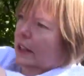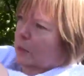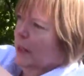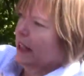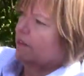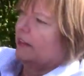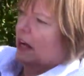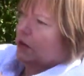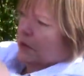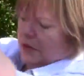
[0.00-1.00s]
little pink
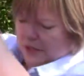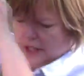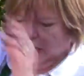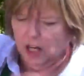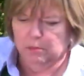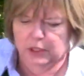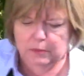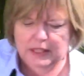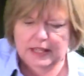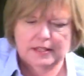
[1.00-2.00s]
flowers
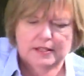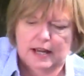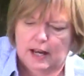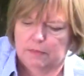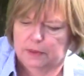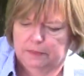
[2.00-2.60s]
blooming at the top.